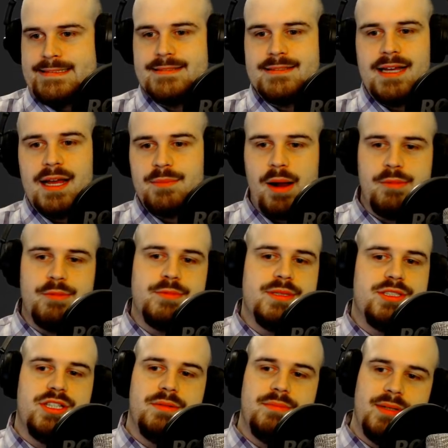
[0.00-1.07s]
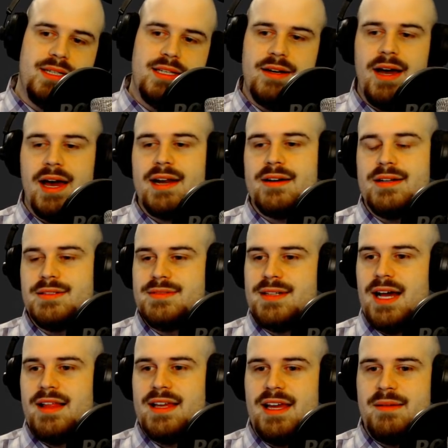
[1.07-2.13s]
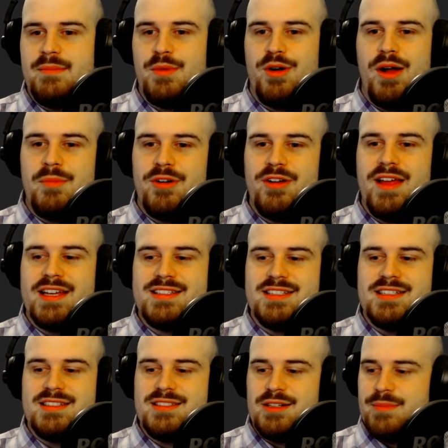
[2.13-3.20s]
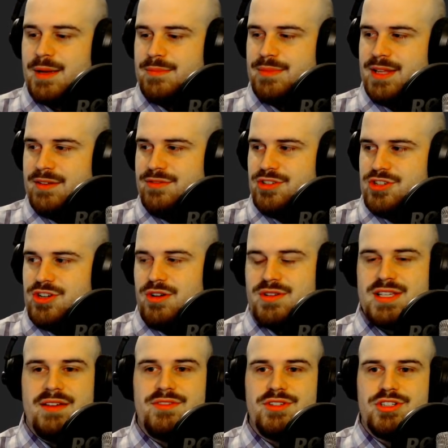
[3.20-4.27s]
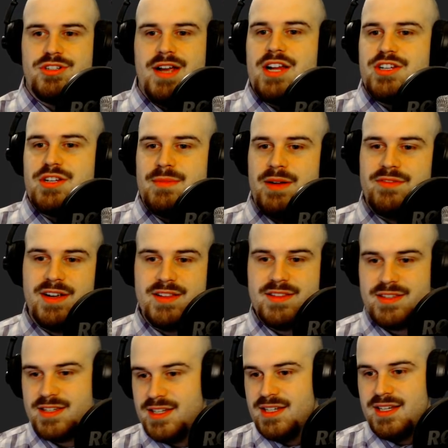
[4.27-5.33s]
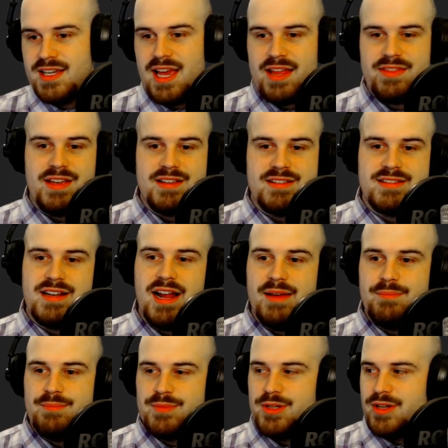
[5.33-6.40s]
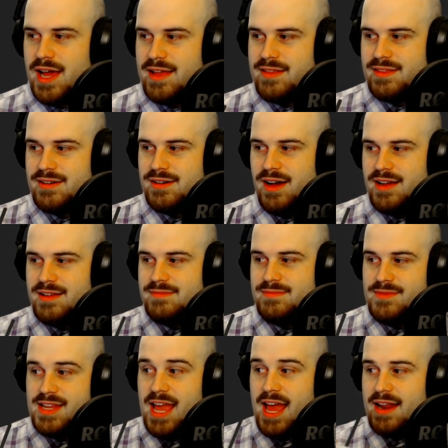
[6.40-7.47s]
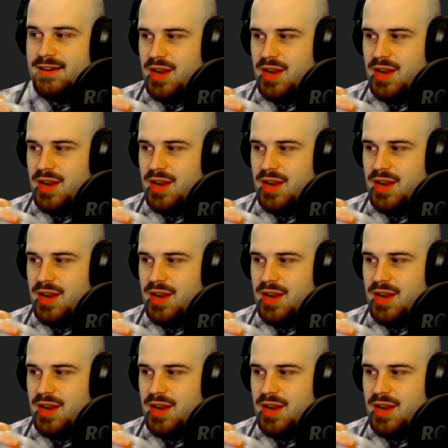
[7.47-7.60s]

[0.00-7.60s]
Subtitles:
I probably should, but you know, I don't know. I'm more like to, you know, make playful jokes after trashing my friends at things that I'm good at and they're not yet.